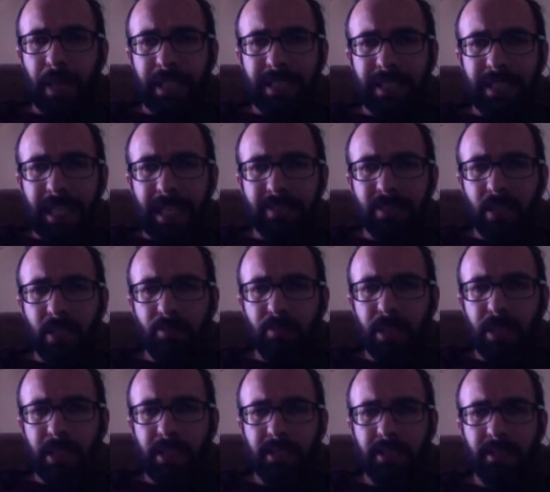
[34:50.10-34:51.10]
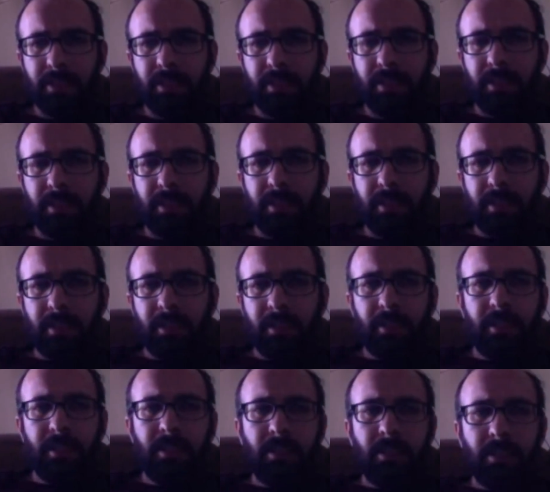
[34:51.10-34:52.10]
By that I mean,
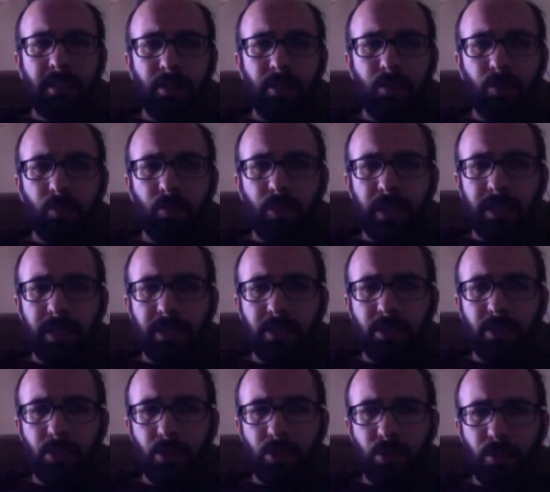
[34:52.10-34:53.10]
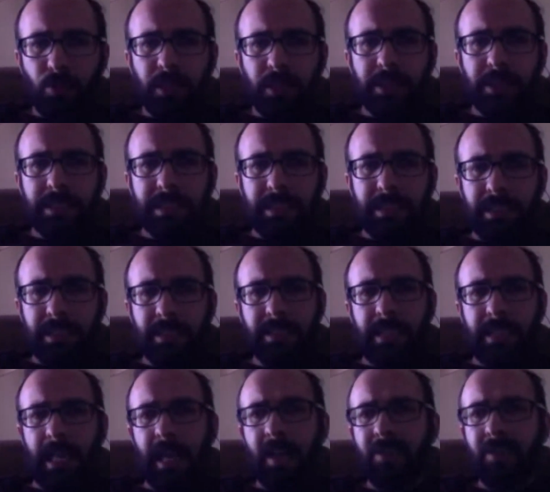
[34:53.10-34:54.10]
we do
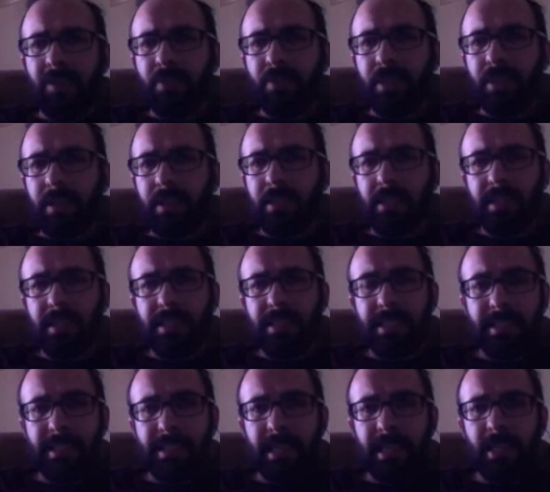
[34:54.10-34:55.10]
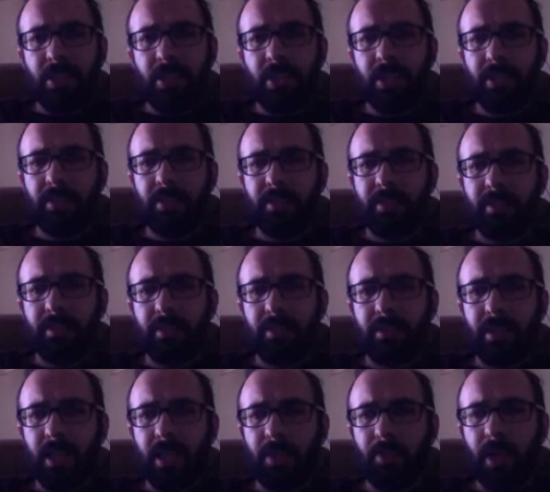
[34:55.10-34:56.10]
indeed have
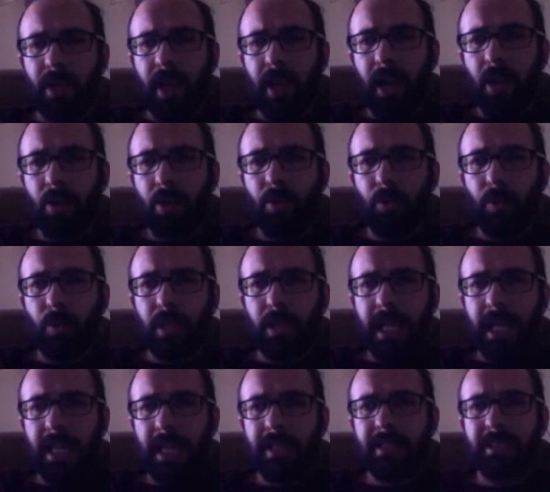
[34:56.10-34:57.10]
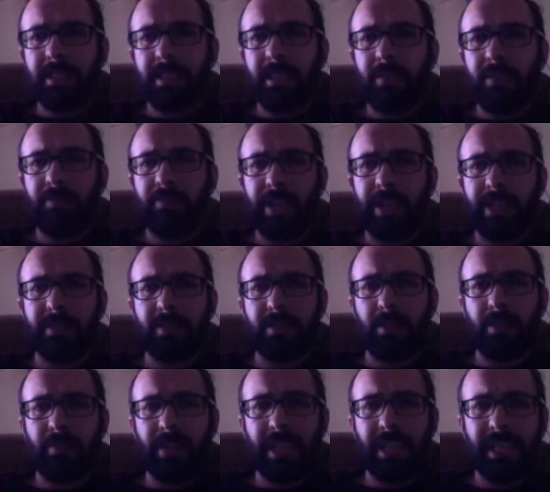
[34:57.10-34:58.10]
sensations of how reality
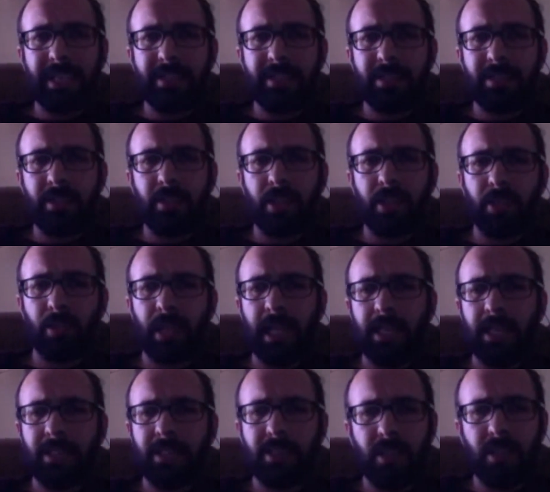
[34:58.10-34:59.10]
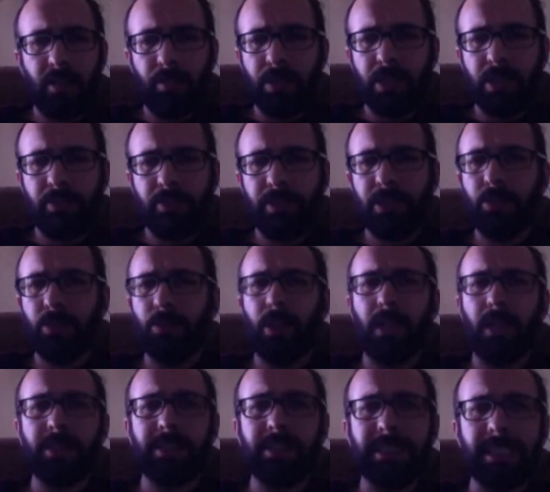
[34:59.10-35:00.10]
affects us, an external reality of which we do
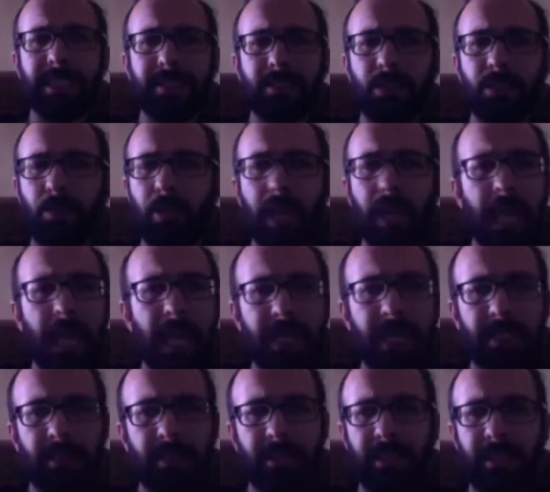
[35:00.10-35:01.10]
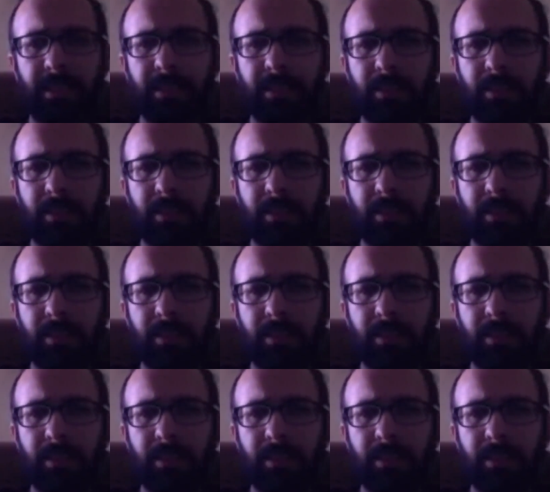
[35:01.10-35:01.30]
not yet know anything.